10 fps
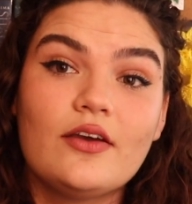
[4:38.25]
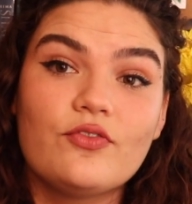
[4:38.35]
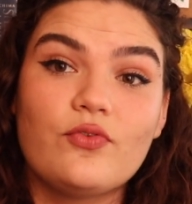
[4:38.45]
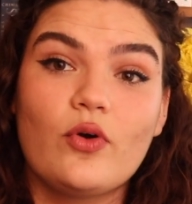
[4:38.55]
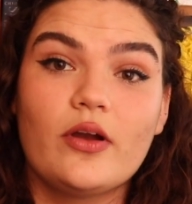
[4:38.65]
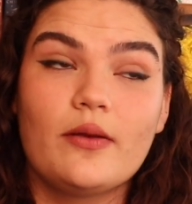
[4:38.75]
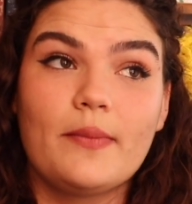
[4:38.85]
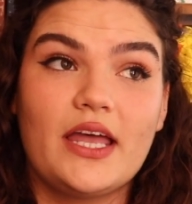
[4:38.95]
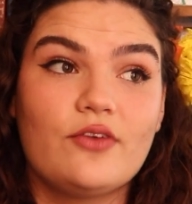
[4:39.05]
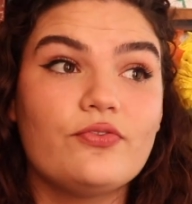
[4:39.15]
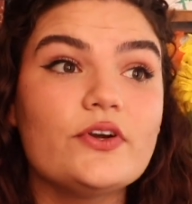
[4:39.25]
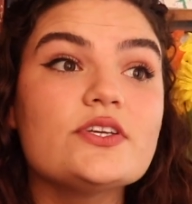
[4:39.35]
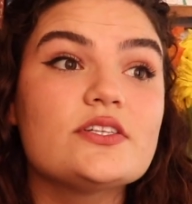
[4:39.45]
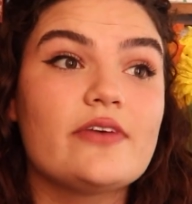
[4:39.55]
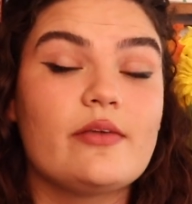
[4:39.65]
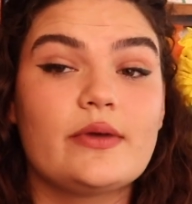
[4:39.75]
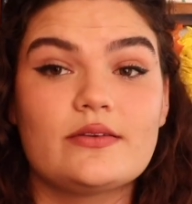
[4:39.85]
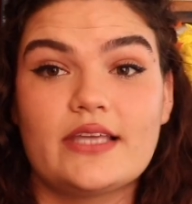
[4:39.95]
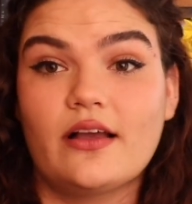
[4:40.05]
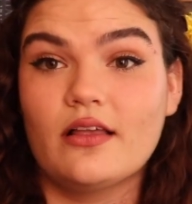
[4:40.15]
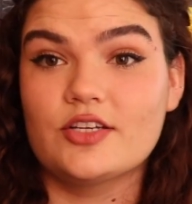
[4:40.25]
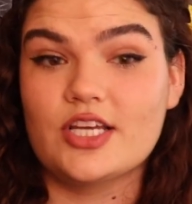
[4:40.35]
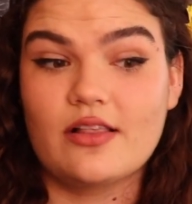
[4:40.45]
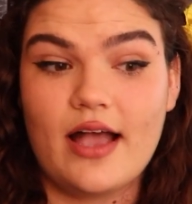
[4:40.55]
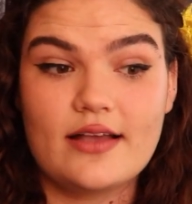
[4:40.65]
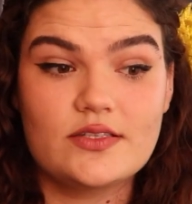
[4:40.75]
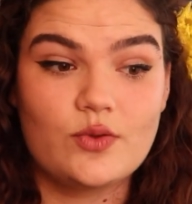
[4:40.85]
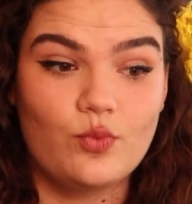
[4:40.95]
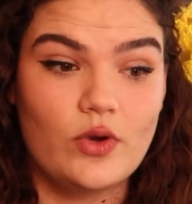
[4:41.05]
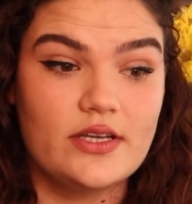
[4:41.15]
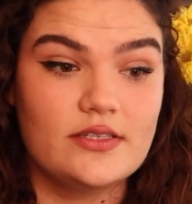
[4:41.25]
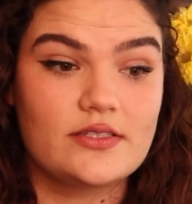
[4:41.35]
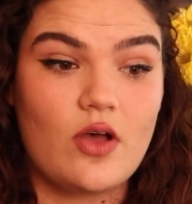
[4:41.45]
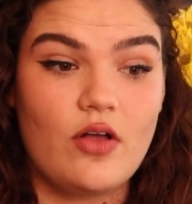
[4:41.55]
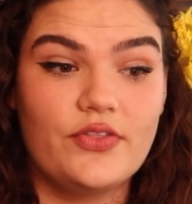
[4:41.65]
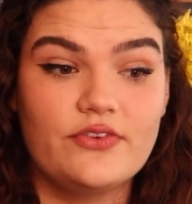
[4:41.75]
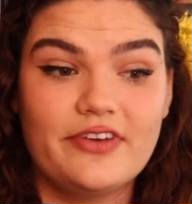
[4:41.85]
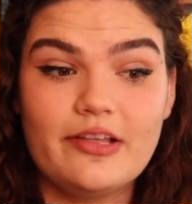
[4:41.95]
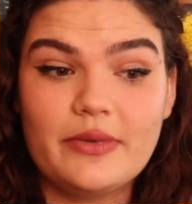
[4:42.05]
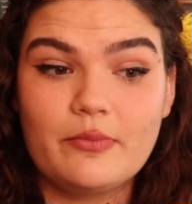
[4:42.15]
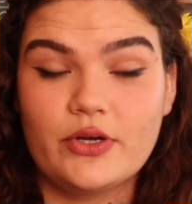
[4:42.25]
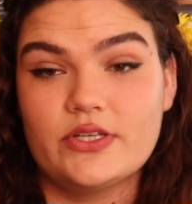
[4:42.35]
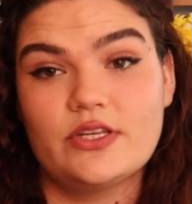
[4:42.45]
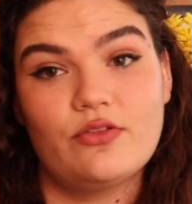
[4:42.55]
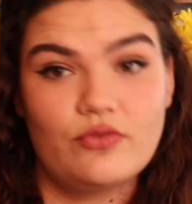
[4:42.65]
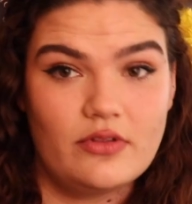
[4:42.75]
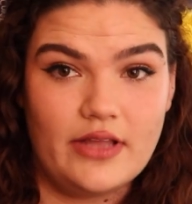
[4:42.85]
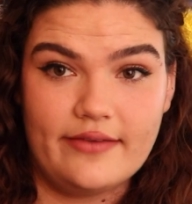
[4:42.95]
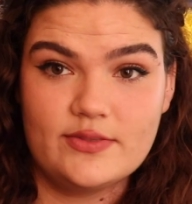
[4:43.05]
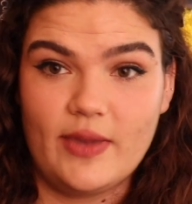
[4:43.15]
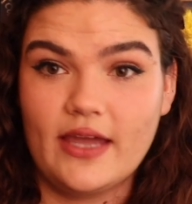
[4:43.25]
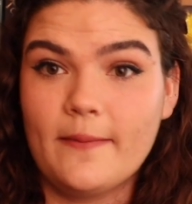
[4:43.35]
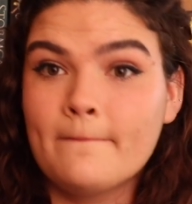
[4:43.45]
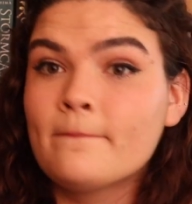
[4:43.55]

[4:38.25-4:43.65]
for my first developmental psychology class was called The Developing Person Through the Lifespan.